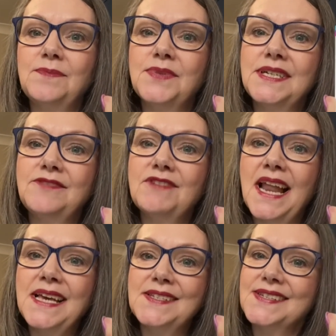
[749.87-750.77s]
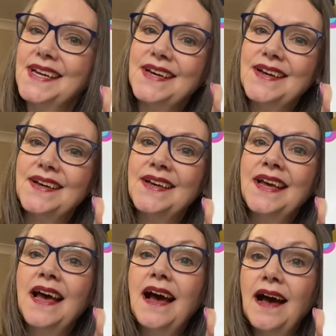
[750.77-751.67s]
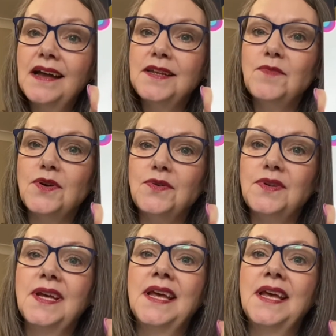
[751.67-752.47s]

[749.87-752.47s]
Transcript: but it relates to her honeymoon,